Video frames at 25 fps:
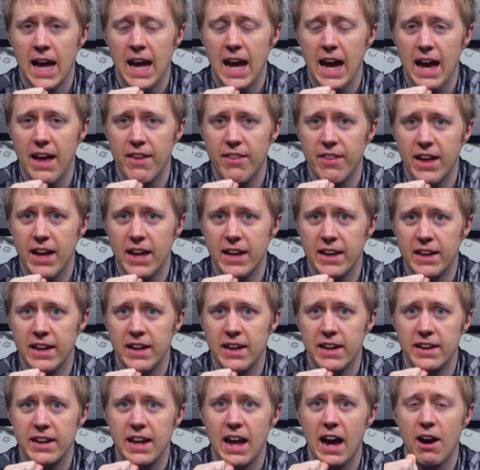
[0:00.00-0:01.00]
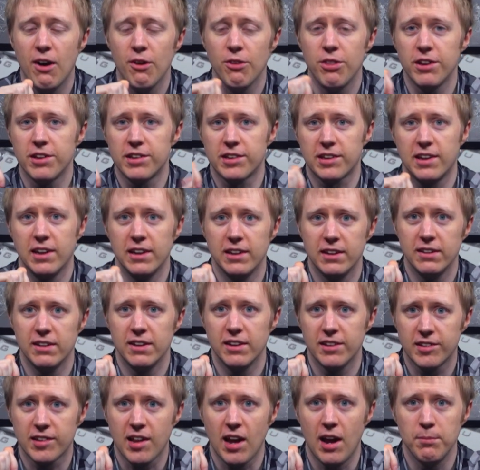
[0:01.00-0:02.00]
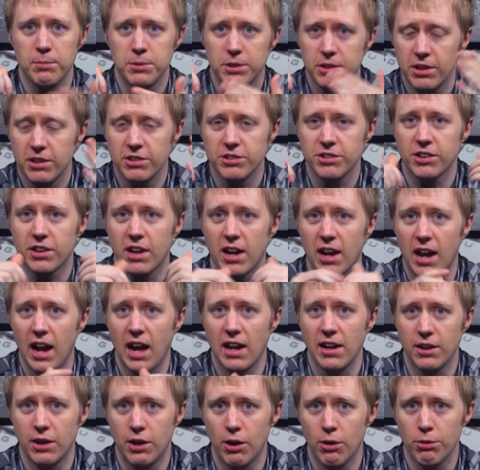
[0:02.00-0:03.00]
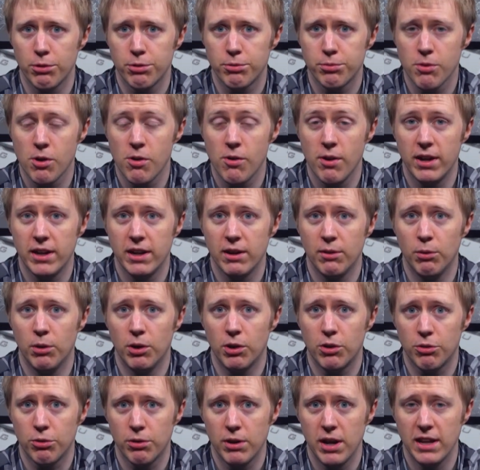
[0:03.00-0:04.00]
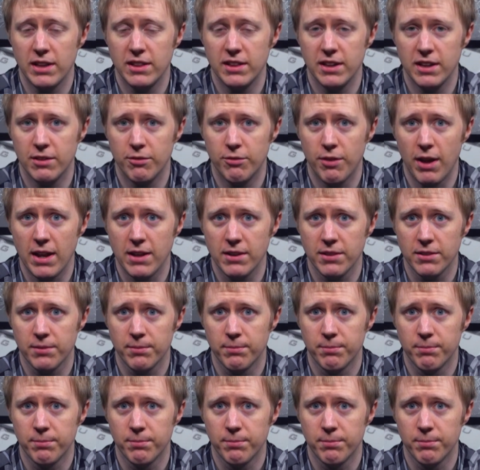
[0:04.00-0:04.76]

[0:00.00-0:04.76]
and then now this can this computation can kind of go through and it will create the event.